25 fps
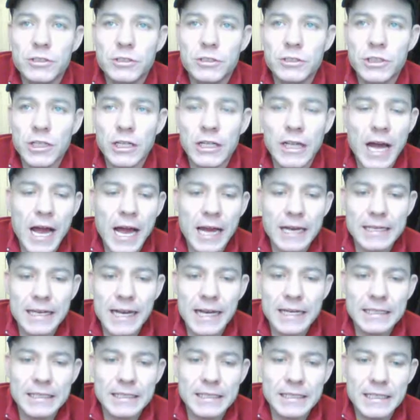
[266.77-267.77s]
July
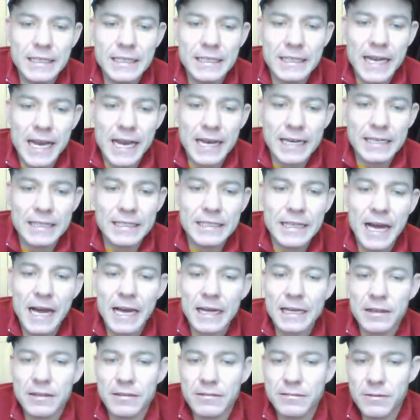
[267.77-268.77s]

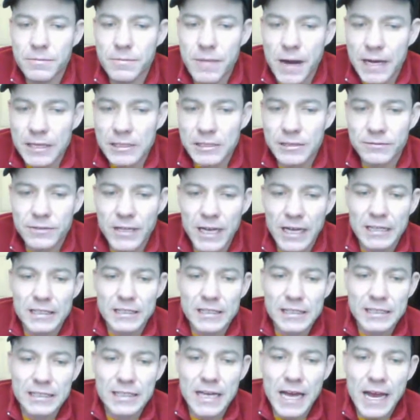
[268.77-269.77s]
1989 through March of
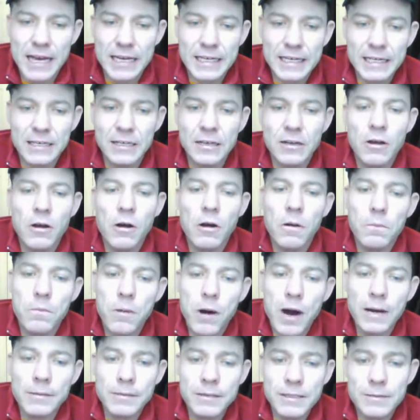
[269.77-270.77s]
1990,
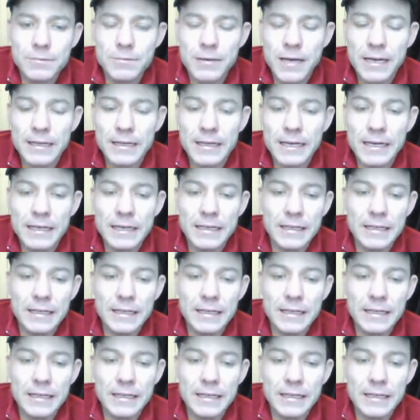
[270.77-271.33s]
Bobby the Brain